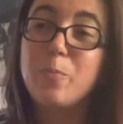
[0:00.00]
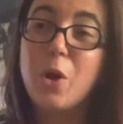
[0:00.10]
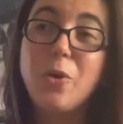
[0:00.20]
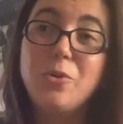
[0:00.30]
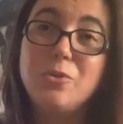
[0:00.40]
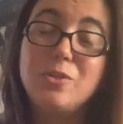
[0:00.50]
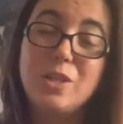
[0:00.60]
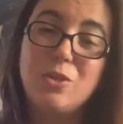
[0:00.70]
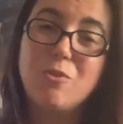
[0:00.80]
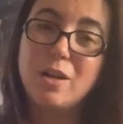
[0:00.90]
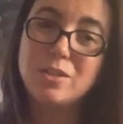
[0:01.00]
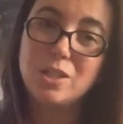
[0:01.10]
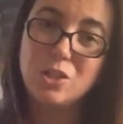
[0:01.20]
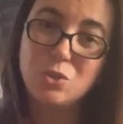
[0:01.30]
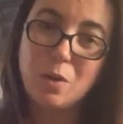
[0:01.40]
produce that you got
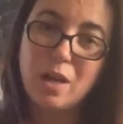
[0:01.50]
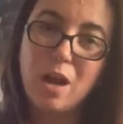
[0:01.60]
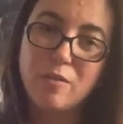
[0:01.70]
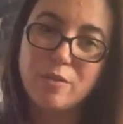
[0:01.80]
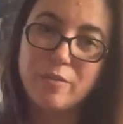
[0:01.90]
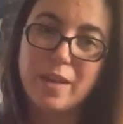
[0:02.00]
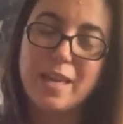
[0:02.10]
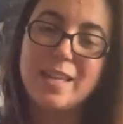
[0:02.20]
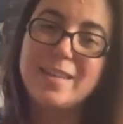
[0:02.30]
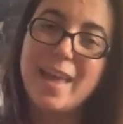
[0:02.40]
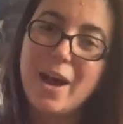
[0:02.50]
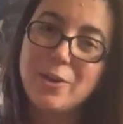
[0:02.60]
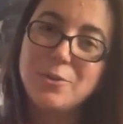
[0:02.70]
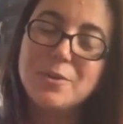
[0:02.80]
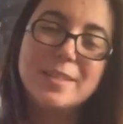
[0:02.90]
to enjoy off of it, and
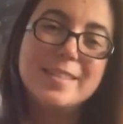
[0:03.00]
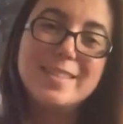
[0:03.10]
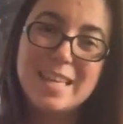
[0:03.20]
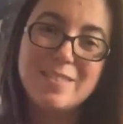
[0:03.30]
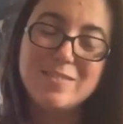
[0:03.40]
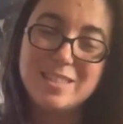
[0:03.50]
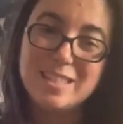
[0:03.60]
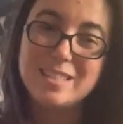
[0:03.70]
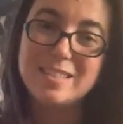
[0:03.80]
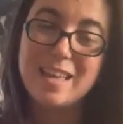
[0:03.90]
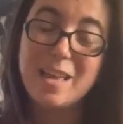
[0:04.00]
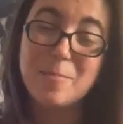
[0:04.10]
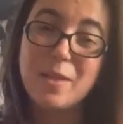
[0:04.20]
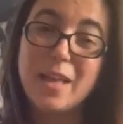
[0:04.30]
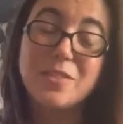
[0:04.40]
now you can save seeds
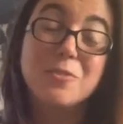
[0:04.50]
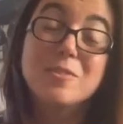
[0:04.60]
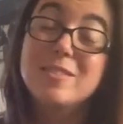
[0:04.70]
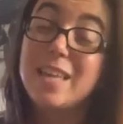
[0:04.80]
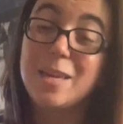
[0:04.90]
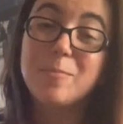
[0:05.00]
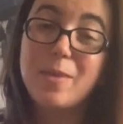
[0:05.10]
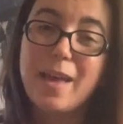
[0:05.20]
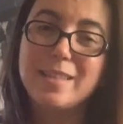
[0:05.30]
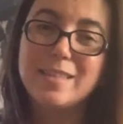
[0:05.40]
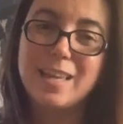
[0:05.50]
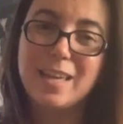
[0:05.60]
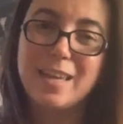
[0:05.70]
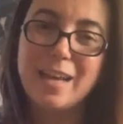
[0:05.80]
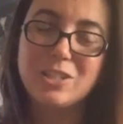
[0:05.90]
and plant those same plants
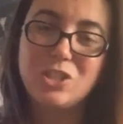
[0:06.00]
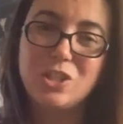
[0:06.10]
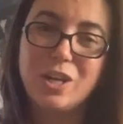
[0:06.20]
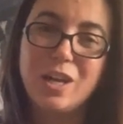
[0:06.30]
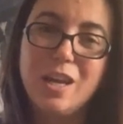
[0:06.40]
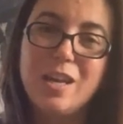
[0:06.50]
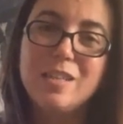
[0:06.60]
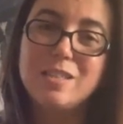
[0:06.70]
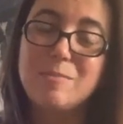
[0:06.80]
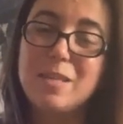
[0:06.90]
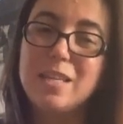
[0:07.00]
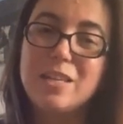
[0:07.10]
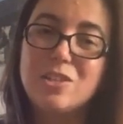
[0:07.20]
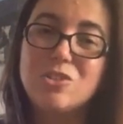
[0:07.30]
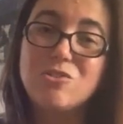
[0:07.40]
again next year. To me,
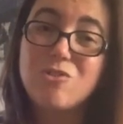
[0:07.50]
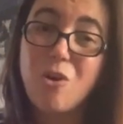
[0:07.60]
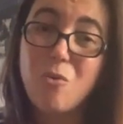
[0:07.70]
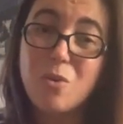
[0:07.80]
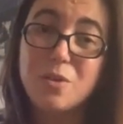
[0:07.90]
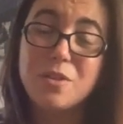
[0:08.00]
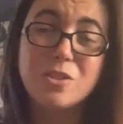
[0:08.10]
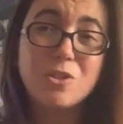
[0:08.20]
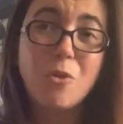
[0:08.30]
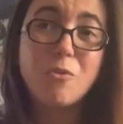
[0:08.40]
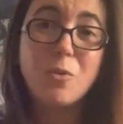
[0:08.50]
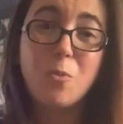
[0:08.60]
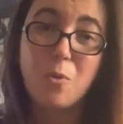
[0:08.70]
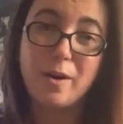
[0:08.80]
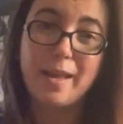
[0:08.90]
it is so worth it, so
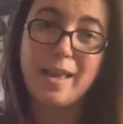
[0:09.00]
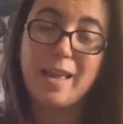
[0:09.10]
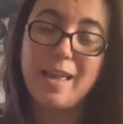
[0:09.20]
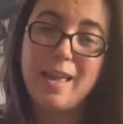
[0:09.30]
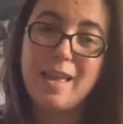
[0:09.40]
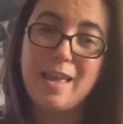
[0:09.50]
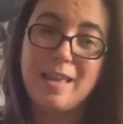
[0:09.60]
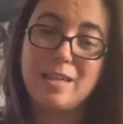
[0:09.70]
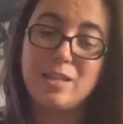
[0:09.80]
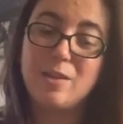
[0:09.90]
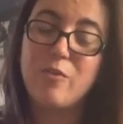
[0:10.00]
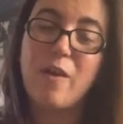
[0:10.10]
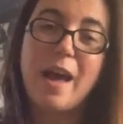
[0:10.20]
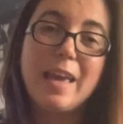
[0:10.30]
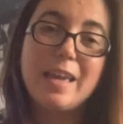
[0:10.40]
rewarding. And if
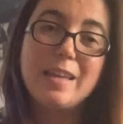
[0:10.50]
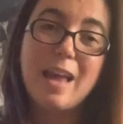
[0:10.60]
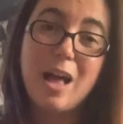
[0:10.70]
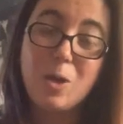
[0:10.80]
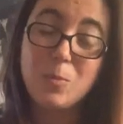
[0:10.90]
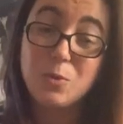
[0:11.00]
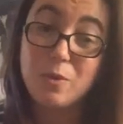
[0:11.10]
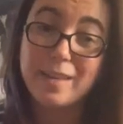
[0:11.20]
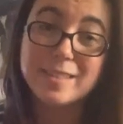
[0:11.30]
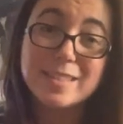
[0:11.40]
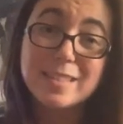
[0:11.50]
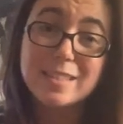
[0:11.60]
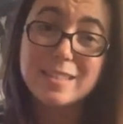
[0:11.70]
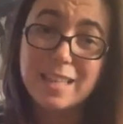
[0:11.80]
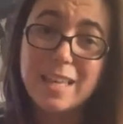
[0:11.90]
I can help you guys
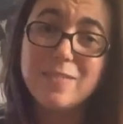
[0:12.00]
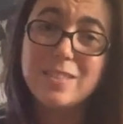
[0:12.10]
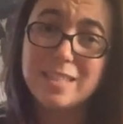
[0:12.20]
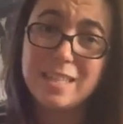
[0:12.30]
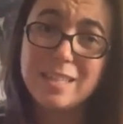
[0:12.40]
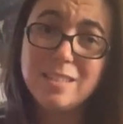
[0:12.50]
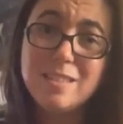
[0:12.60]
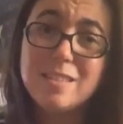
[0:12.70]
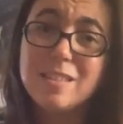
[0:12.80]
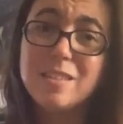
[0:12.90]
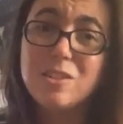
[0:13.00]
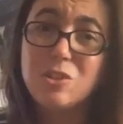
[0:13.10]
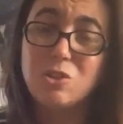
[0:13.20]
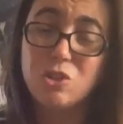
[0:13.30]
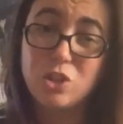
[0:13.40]
save seeds
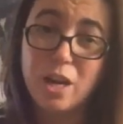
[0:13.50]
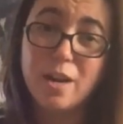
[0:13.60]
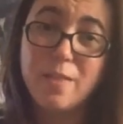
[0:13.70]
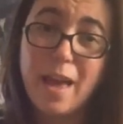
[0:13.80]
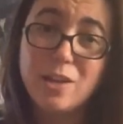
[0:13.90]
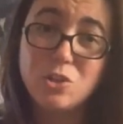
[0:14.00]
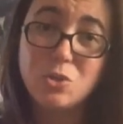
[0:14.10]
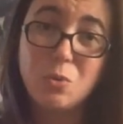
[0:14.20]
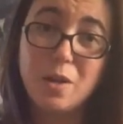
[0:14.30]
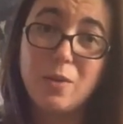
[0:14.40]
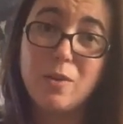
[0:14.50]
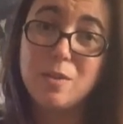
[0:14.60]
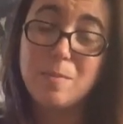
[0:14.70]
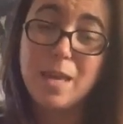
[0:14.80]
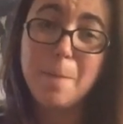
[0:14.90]
to share that joy
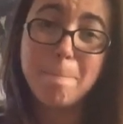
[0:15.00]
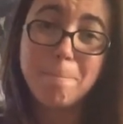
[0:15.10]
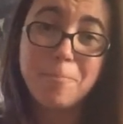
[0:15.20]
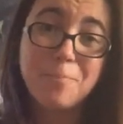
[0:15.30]
with me,